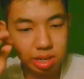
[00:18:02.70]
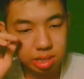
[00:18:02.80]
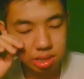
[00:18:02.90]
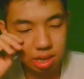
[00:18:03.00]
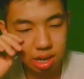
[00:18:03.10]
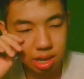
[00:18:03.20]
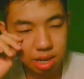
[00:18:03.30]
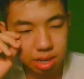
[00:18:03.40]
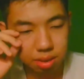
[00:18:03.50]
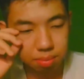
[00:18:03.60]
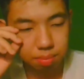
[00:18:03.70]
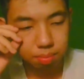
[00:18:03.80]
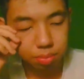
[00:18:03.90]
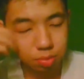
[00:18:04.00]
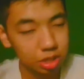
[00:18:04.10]
it's like
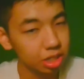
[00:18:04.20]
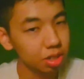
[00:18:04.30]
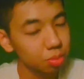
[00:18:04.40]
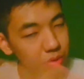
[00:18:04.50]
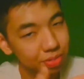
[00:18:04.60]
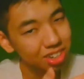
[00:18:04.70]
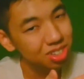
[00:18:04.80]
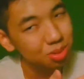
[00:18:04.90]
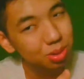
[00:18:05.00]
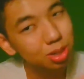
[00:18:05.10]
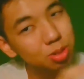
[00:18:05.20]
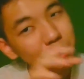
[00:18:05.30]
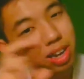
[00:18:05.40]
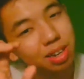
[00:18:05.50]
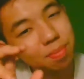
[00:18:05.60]
we didn't reverse the words,
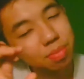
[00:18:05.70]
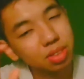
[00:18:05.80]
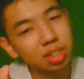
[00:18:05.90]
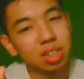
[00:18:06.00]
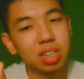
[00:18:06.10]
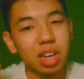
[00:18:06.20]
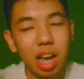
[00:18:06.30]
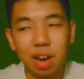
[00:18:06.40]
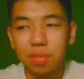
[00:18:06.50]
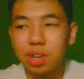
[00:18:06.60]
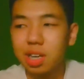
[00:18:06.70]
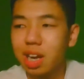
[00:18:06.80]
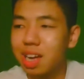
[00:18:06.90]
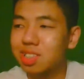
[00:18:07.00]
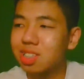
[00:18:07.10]
but every
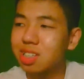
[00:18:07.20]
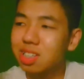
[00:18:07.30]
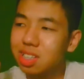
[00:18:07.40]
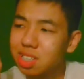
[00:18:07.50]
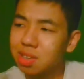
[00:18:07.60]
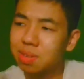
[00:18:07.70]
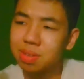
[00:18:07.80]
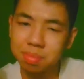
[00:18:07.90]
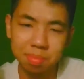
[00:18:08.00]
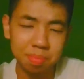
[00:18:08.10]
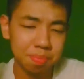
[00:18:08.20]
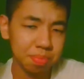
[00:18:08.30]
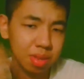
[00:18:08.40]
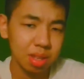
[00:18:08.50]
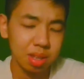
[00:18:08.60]
letter in
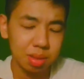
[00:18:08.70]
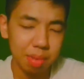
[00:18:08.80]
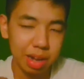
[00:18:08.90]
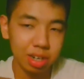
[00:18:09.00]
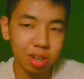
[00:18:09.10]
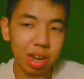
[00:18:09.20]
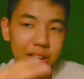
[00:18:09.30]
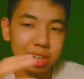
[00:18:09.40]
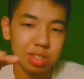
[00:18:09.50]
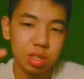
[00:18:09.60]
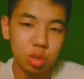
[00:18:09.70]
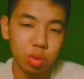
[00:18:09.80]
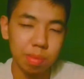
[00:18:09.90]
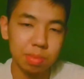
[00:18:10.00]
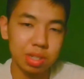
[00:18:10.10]
my conlang's
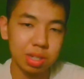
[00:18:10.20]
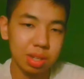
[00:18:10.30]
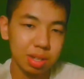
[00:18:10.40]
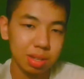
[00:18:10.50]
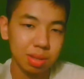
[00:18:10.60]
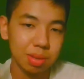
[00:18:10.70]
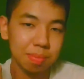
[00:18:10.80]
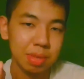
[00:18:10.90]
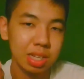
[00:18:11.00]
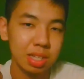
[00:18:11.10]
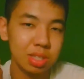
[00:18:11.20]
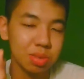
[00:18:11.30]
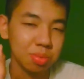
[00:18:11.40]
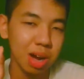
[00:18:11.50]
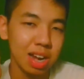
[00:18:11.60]
script means
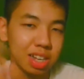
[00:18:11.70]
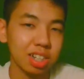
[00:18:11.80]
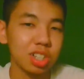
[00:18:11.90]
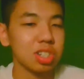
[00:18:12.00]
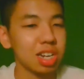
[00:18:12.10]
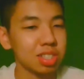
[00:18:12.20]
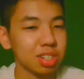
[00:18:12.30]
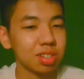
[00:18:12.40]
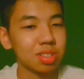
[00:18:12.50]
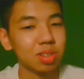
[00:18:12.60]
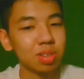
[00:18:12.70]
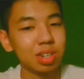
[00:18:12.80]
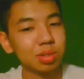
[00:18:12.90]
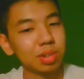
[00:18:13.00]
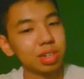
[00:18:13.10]
one English letter. So
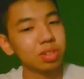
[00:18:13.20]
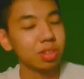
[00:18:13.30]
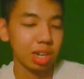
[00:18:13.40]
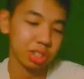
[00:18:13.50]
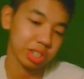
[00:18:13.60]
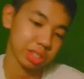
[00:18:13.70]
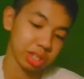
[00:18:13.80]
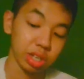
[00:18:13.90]
literally, you can just